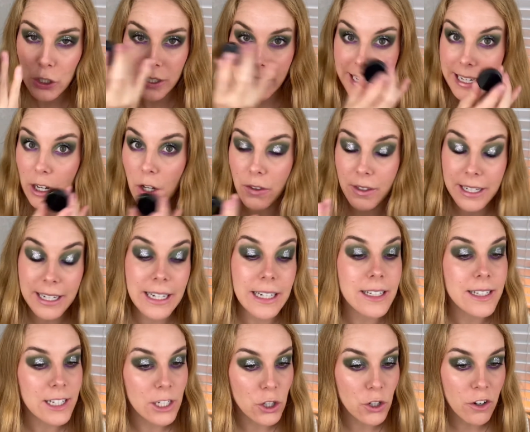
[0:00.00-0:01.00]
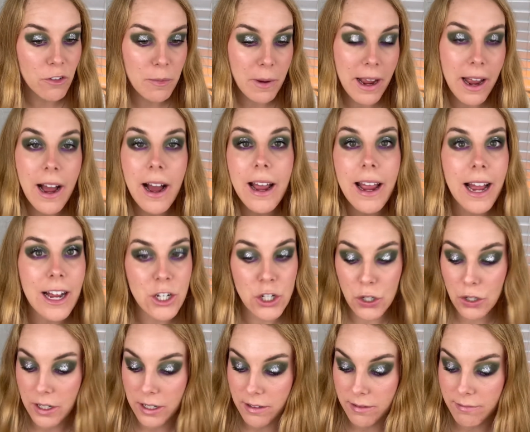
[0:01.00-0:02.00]
like on the center of my eye, as you
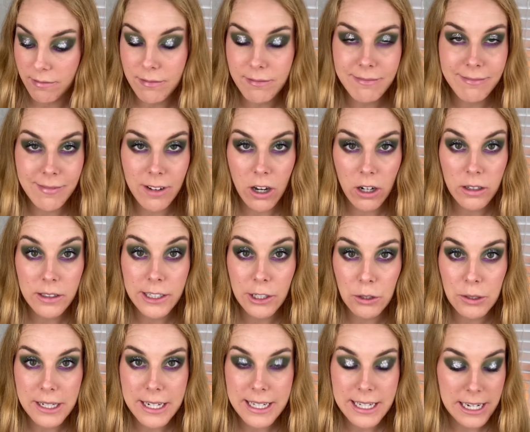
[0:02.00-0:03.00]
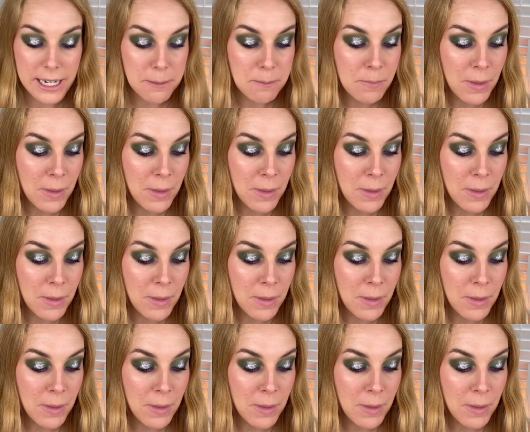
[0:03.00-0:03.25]
can clearly see.